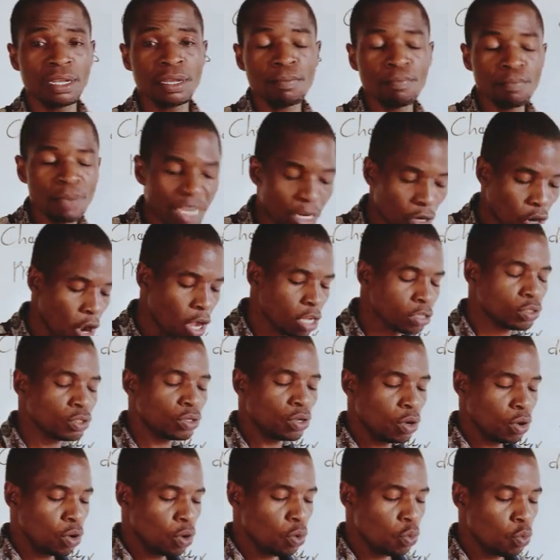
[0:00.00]
Because
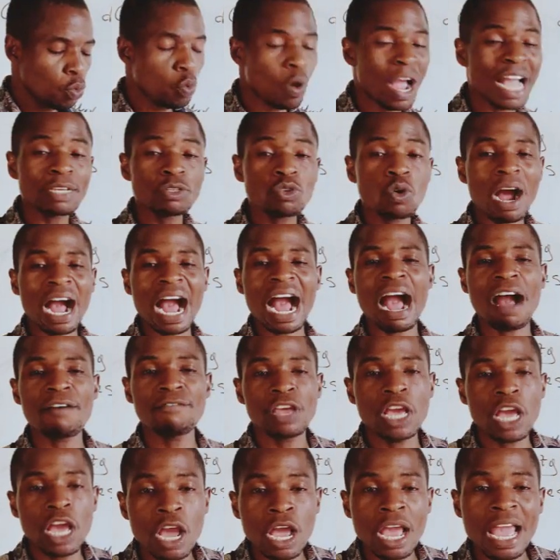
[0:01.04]
when you have
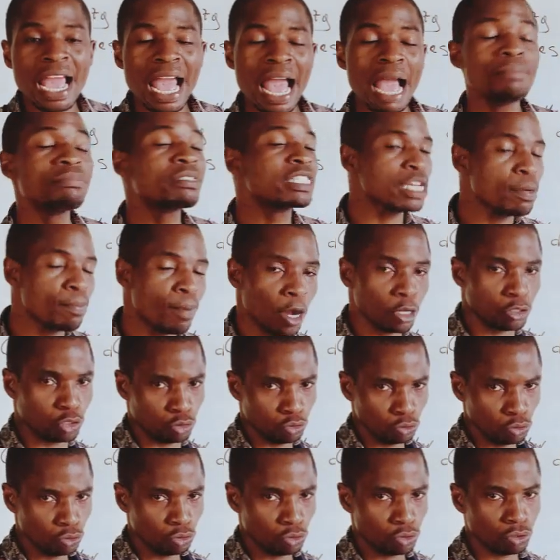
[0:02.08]
a empty
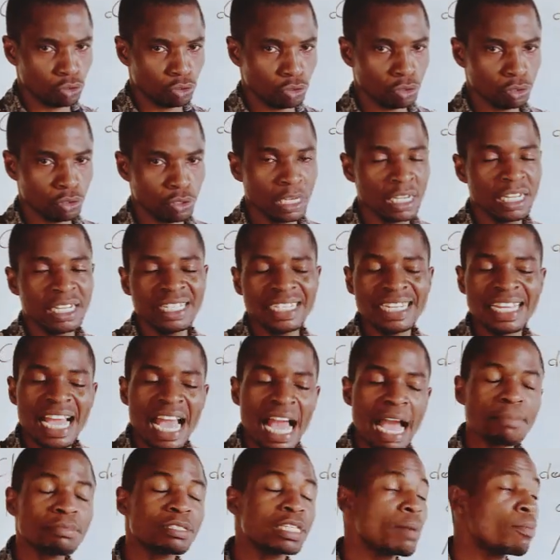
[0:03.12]
bottles, the
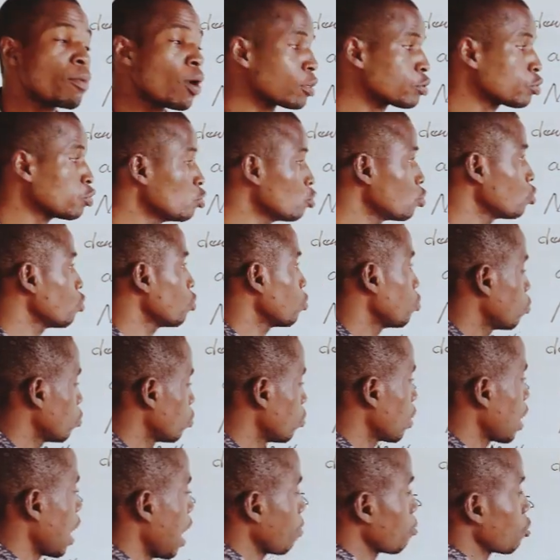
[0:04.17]
empty bottle,
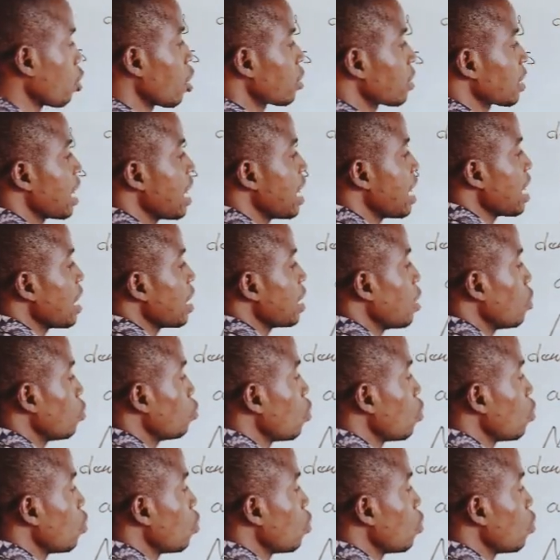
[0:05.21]
I'm just saying,